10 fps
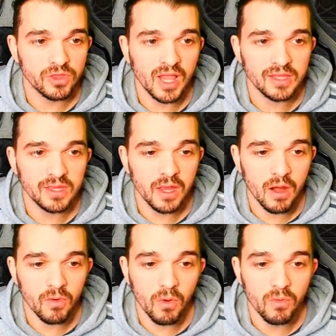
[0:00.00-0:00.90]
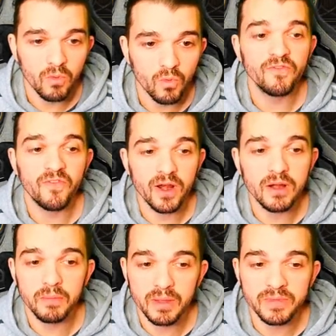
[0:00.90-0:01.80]
on lightning arrow will
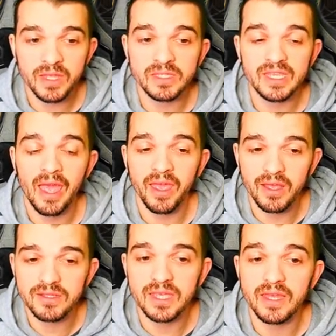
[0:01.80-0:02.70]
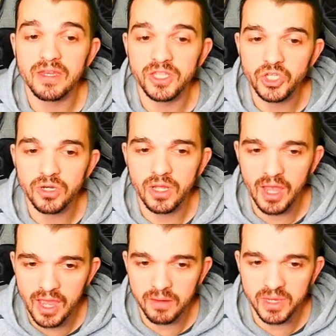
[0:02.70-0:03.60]
fire a beam that hits an
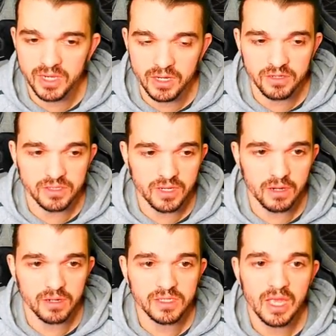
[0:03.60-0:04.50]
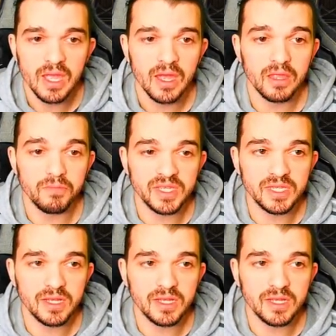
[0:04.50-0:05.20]
additional enemy near the target, and